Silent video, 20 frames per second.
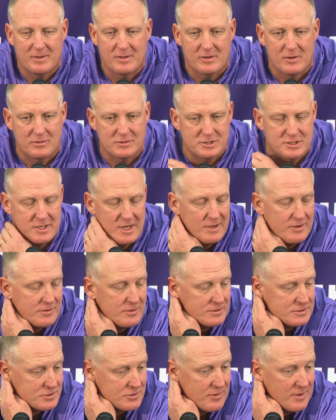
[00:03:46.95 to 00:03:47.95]
And Coach Standard
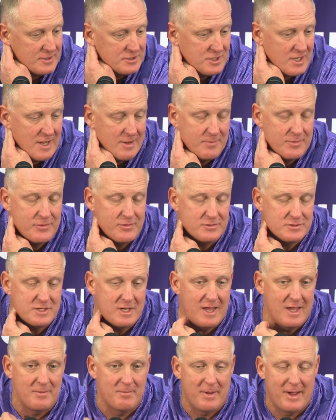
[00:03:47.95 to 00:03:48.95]
does a great job with those
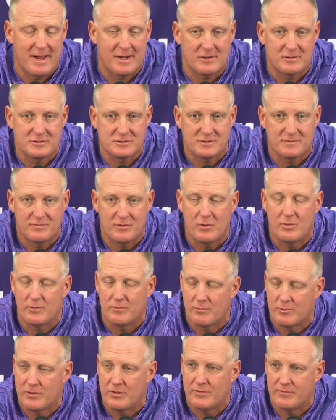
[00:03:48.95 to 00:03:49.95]
linebackers of
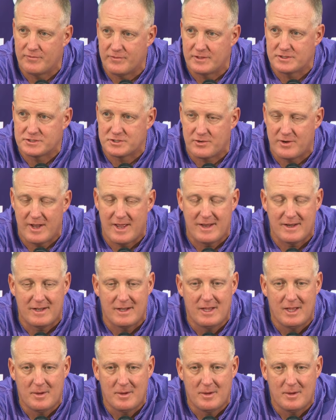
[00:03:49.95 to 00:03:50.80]
knowing where their fits are at.